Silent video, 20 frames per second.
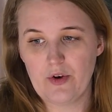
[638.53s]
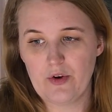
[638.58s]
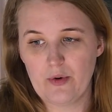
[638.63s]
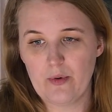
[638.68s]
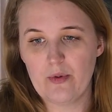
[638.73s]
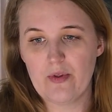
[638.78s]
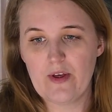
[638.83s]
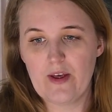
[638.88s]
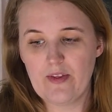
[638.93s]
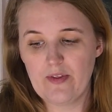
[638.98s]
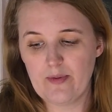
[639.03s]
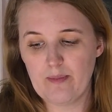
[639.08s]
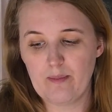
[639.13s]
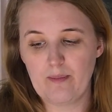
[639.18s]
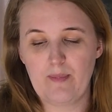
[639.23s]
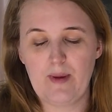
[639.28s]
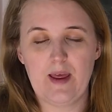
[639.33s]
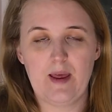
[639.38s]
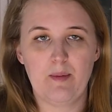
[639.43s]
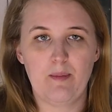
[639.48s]
do that
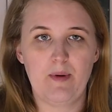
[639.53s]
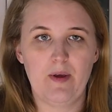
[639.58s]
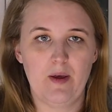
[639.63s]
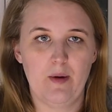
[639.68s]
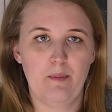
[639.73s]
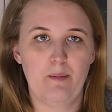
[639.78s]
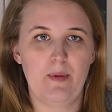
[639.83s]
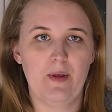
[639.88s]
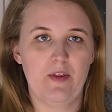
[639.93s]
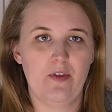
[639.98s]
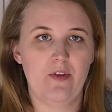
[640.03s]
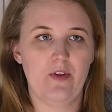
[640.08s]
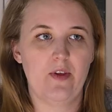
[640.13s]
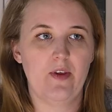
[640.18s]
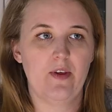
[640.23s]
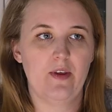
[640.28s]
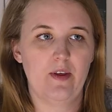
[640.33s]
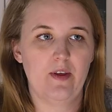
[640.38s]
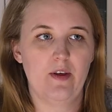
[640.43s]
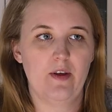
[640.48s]
may be a bit
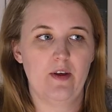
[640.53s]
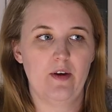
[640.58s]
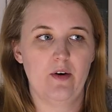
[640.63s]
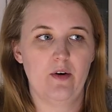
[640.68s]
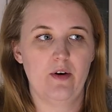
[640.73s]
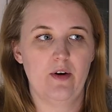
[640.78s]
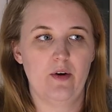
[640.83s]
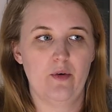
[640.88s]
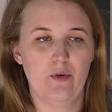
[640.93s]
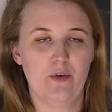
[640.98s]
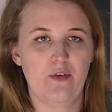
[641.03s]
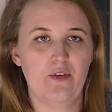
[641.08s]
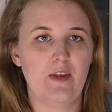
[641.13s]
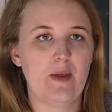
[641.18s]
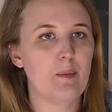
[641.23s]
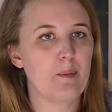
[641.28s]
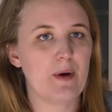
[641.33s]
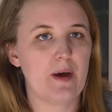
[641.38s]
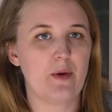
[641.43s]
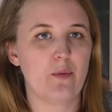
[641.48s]
on the
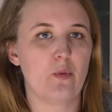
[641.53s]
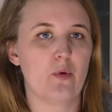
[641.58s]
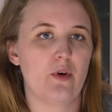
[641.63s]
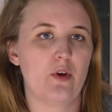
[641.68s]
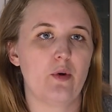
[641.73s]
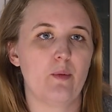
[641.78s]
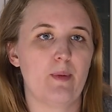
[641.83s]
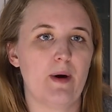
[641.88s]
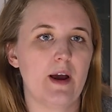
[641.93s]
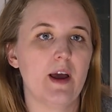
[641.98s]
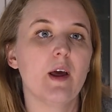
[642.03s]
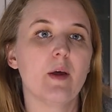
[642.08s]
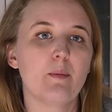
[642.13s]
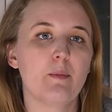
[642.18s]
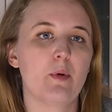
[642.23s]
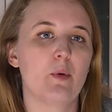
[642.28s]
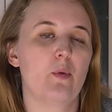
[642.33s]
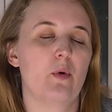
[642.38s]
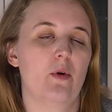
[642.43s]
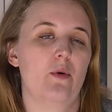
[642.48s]
steep end when you buy
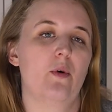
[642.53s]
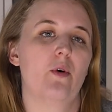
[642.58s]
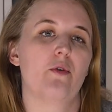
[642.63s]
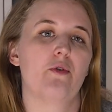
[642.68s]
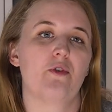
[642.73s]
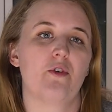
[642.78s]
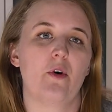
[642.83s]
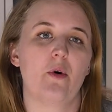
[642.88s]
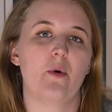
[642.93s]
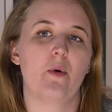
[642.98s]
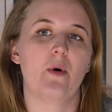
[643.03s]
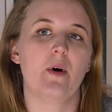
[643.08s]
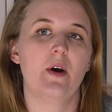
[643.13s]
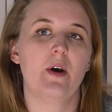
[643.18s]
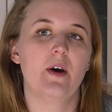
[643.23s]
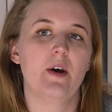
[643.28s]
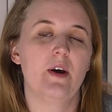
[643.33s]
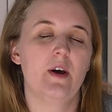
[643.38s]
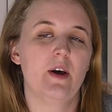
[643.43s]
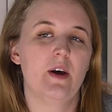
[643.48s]
it, but will also
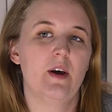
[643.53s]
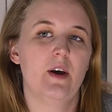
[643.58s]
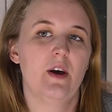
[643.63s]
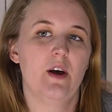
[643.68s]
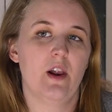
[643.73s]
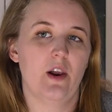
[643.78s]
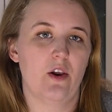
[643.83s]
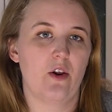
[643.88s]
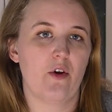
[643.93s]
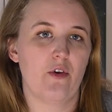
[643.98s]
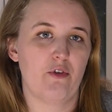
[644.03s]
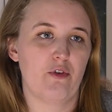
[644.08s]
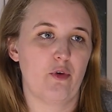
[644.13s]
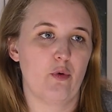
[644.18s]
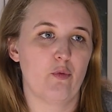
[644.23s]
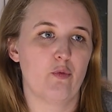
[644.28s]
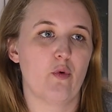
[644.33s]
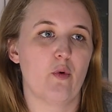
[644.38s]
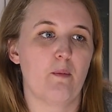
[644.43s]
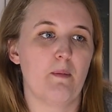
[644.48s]
last
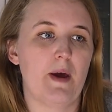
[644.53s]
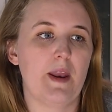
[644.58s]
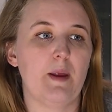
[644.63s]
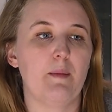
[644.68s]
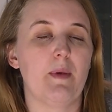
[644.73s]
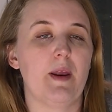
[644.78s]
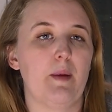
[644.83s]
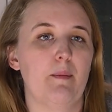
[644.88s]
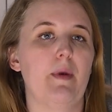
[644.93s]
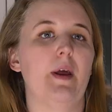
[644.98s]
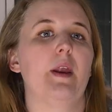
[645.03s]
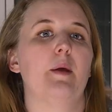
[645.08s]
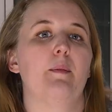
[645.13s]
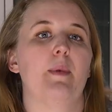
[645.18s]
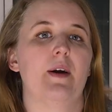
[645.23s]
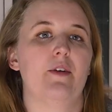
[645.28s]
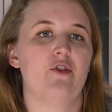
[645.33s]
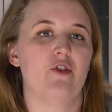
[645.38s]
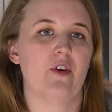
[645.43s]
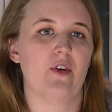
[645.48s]
you for many, many, many
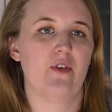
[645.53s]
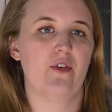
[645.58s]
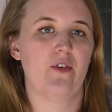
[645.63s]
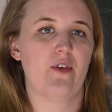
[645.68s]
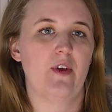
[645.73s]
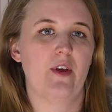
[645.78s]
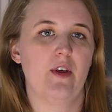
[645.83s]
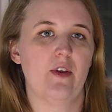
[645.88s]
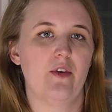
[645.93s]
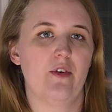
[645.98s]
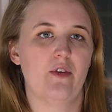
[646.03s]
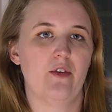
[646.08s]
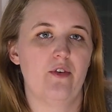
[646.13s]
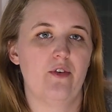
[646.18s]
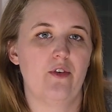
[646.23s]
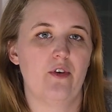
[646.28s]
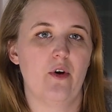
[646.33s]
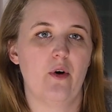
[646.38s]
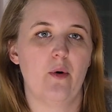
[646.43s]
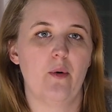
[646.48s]
batches.
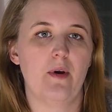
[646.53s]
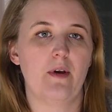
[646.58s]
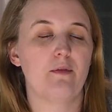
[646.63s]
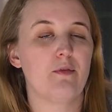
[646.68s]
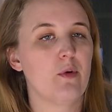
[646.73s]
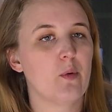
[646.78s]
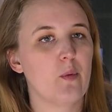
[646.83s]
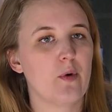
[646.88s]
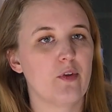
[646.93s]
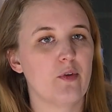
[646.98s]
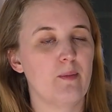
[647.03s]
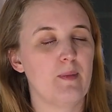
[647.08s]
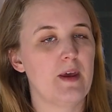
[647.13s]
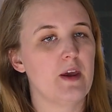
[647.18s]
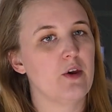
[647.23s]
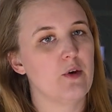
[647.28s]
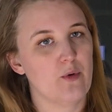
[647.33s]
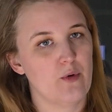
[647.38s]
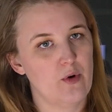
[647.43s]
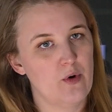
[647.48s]
So if you want to
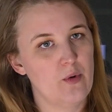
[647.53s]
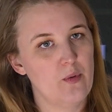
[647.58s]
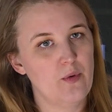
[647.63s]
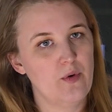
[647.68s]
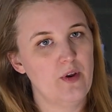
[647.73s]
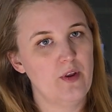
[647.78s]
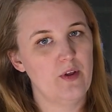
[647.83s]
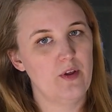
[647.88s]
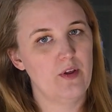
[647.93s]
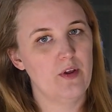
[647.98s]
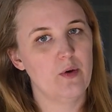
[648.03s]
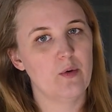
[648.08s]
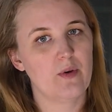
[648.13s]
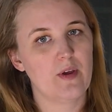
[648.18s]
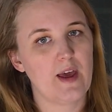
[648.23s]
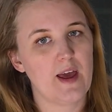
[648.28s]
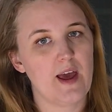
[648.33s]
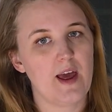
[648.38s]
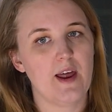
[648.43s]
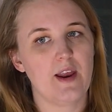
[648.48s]
make your own, you
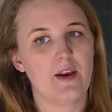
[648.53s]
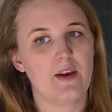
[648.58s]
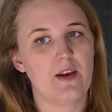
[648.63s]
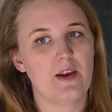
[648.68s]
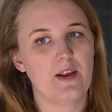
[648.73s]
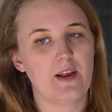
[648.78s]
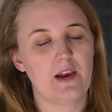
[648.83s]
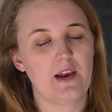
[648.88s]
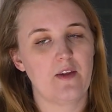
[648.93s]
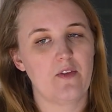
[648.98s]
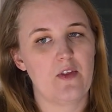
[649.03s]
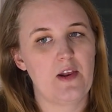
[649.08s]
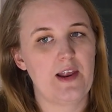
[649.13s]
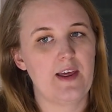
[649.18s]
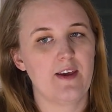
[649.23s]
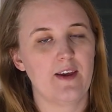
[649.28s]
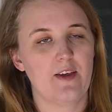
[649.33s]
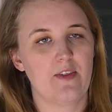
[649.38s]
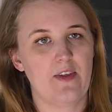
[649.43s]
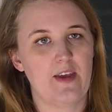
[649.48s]
can click the
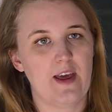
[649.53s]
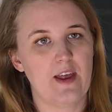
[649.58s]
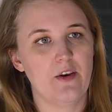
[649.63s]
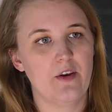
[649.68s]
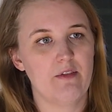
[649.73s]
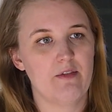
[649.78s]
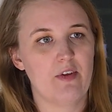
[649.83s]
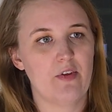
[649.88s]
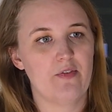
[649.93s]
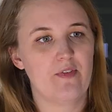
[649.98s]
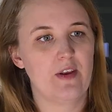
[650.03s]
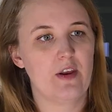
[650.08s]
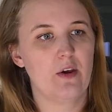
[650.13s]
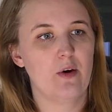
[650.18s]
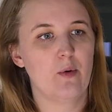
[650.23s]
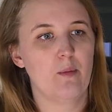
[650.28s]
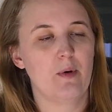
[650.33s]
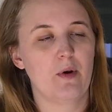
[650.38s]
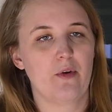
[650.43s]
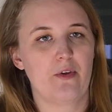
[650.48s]
link at the end of this
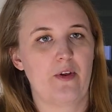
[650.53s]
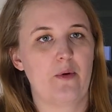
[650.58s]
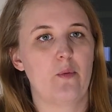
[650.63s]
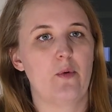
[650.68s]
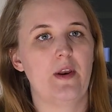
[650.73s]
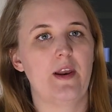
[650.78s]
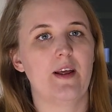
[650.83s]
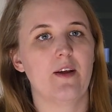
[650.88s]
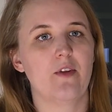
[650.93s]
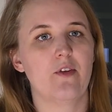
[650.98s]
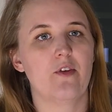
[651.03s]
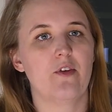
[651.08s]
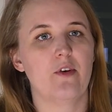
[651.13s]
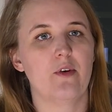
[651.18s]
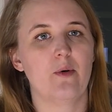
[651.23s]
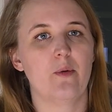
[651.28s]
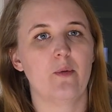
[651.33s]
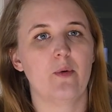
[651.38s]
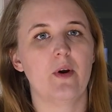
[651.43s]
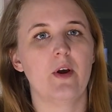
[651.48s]
video, because I will link
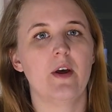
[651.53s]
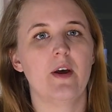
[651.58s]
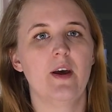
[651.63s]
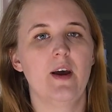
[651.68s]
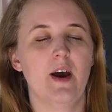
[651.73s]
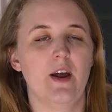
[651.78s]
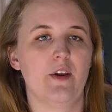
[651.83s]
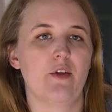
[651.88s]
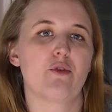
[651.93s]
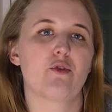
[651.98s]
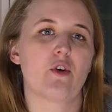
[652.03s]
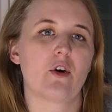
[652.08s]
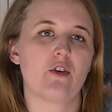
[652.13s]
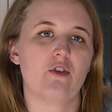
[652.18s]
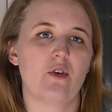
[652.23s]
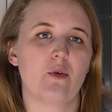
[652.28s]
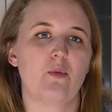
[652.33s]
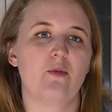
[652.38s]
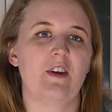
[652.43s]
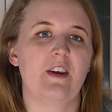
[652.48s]
to an
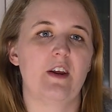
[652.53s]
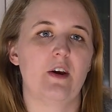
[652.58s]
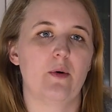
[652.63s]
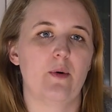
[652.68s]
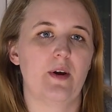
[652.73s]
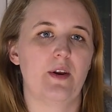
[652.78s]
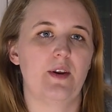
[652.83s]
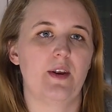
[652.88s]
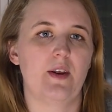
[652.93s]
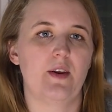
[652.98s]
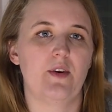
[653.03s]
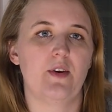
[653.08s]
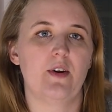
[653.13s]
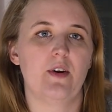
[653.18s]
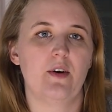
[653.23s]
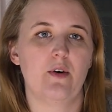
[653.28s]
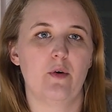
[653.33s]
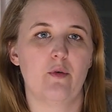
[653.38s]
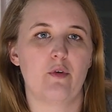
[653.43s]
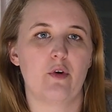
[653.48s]
instruction video I did
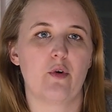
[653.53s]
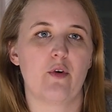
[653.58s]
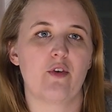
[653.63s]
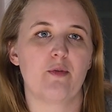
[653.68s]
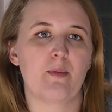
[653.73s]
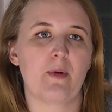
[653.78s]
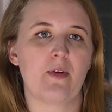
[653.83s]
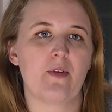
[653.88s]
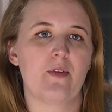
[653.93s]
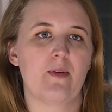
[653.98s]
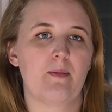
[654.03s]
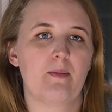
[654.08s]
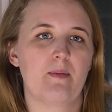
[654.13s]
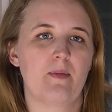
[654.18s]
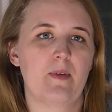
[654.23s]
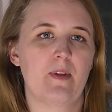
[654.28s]
over Christmas.